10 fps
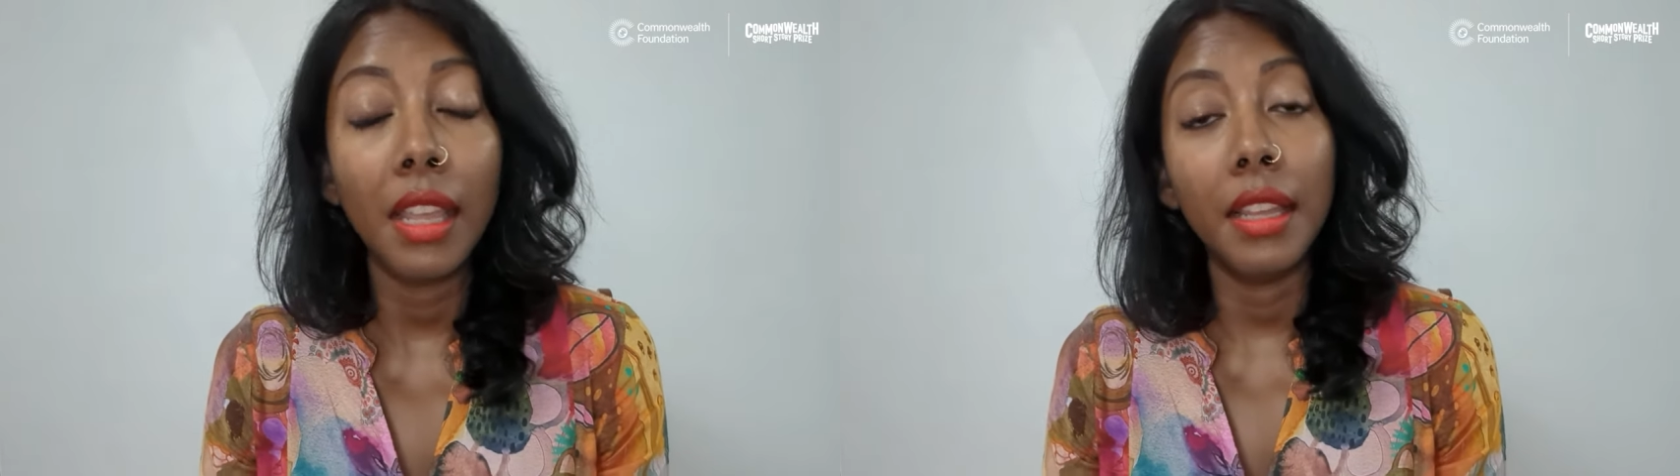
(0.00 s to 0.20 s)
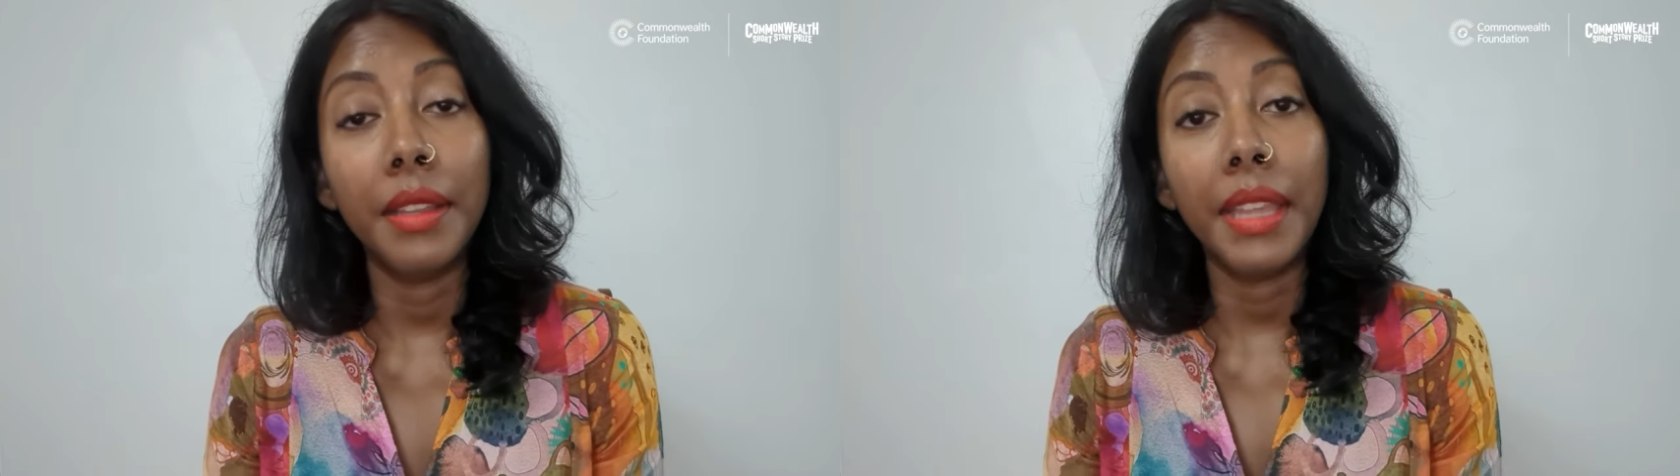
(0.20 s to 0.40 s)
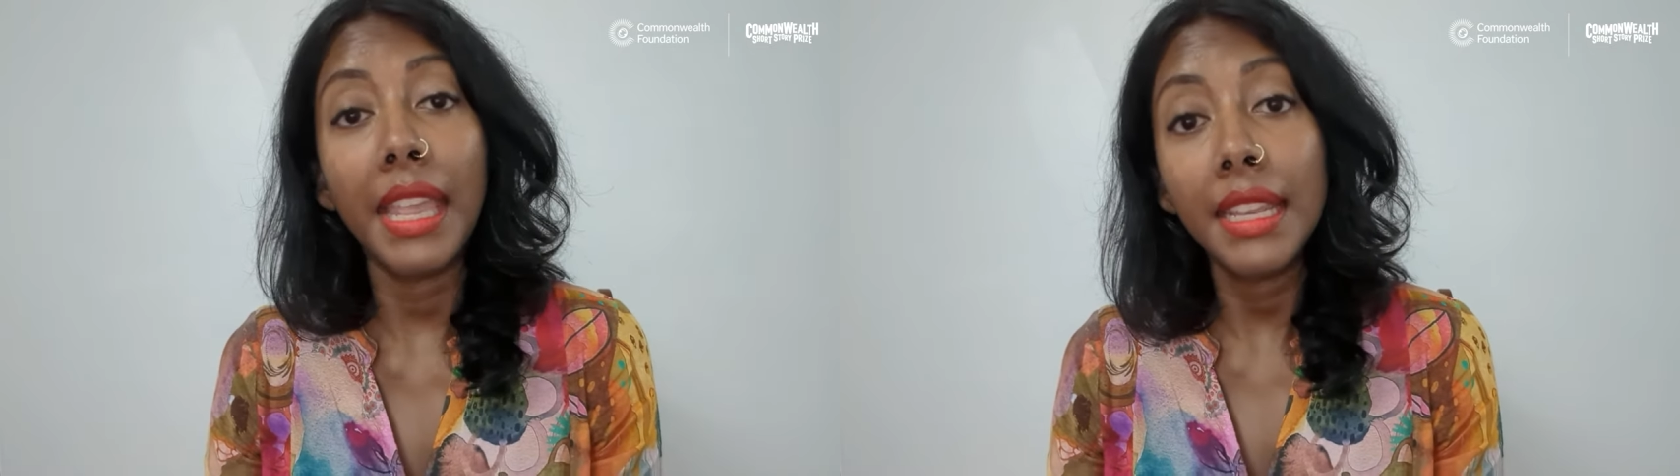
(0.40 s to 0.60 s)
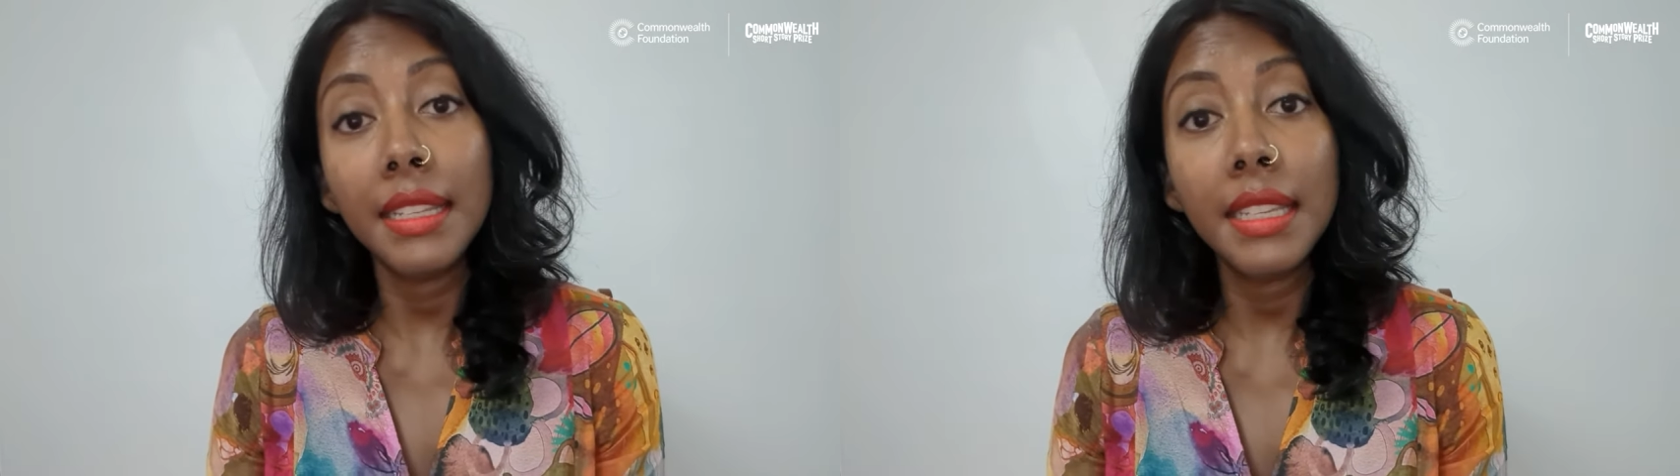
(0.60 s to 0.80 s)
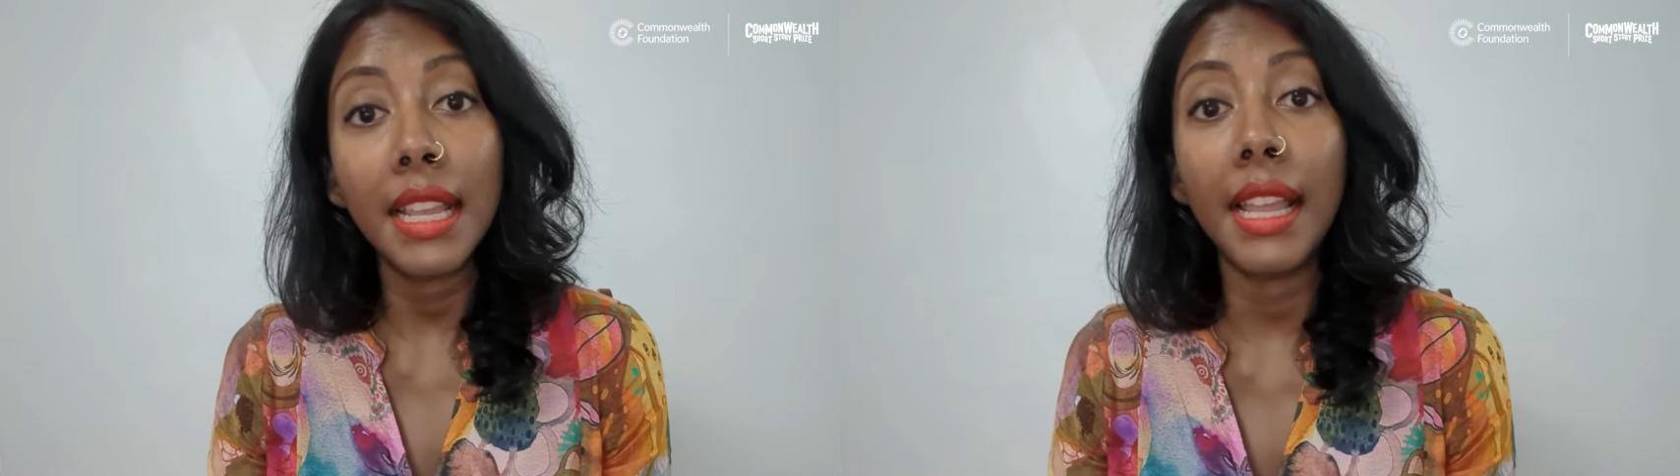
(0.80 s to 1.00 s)
uh,
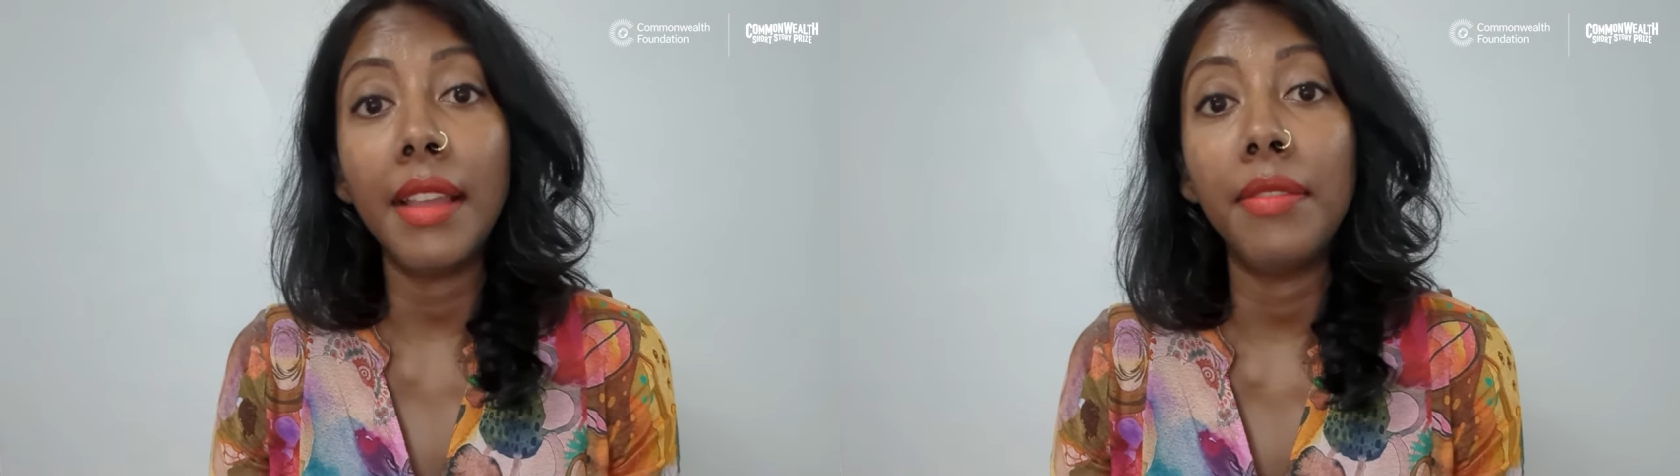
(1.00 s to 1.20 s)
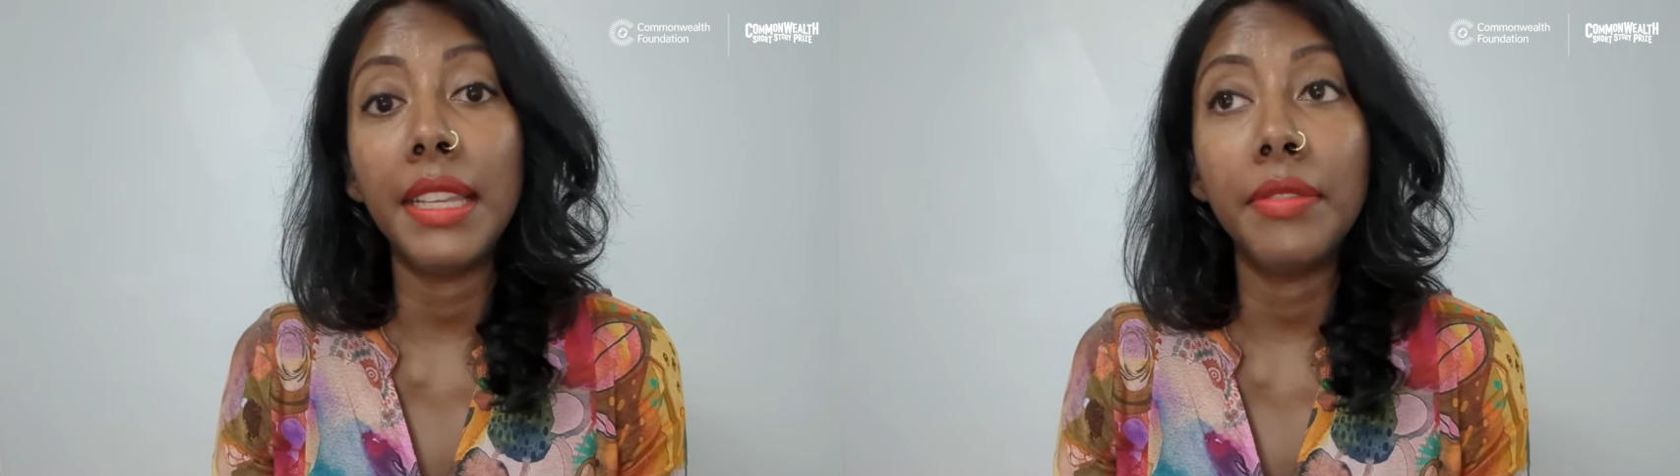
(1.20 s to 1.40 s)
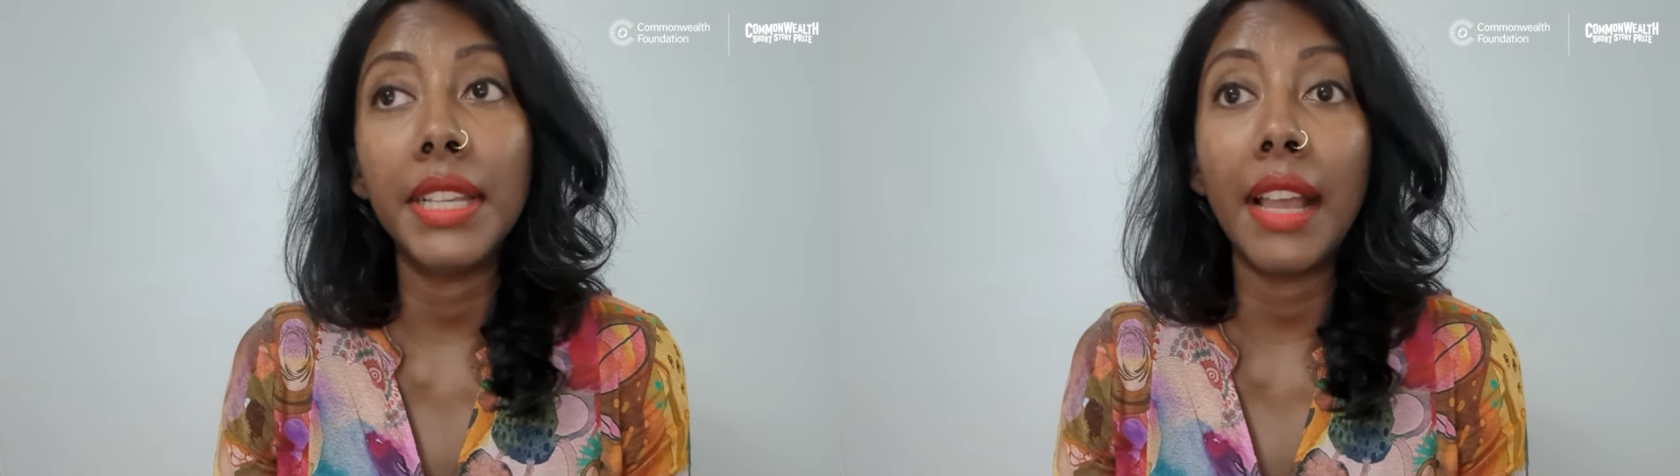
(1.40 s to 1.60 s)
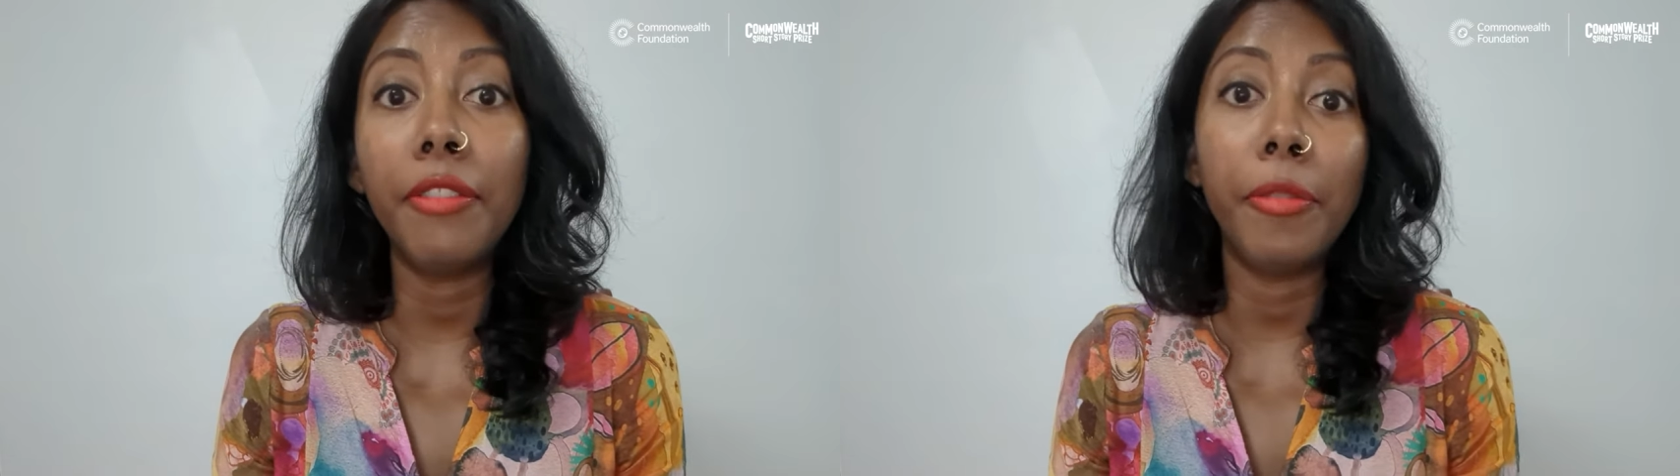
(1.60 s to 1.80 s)
and I have lived half